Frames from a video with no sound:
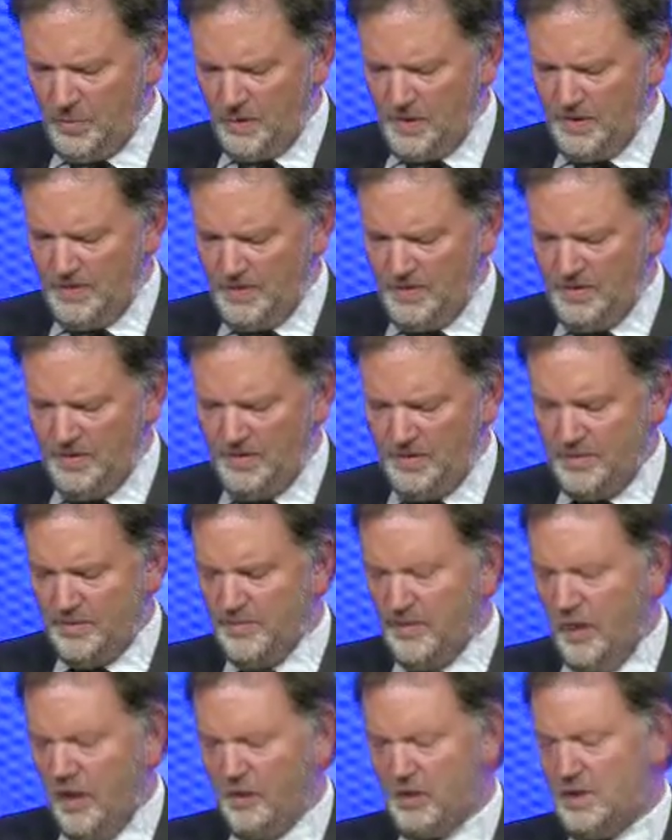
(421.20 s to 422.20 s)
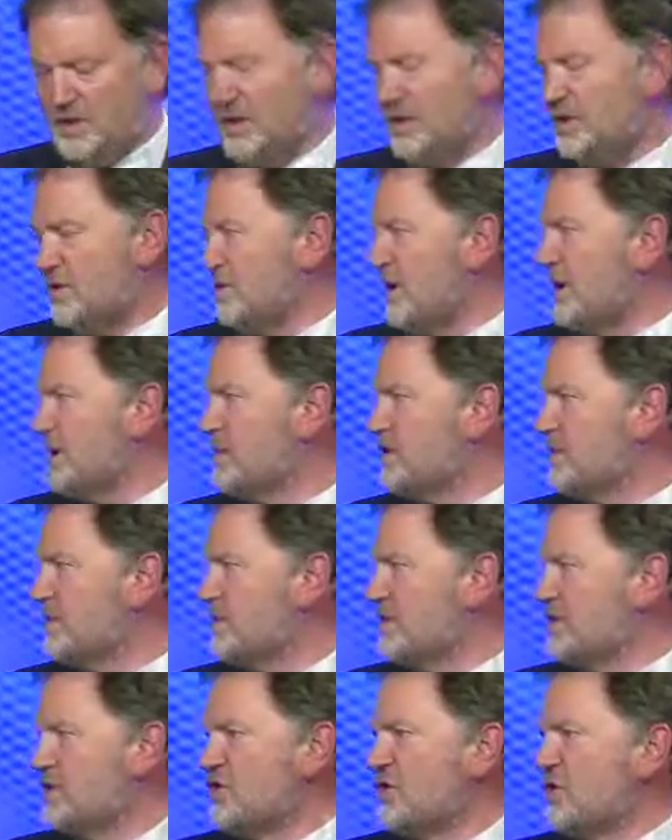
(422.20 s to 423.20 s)
prohibited from holding a director's
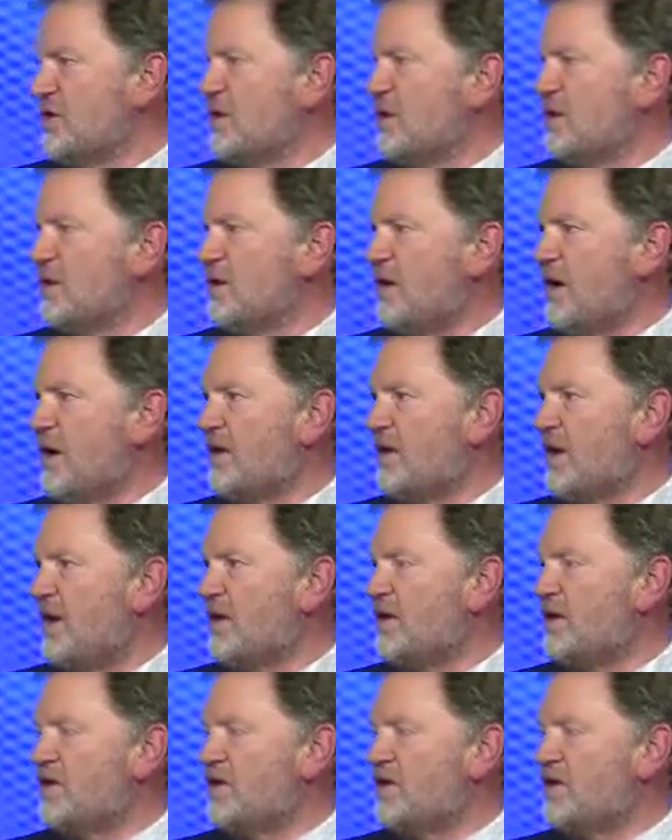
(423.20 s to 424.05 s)
position or anything like that.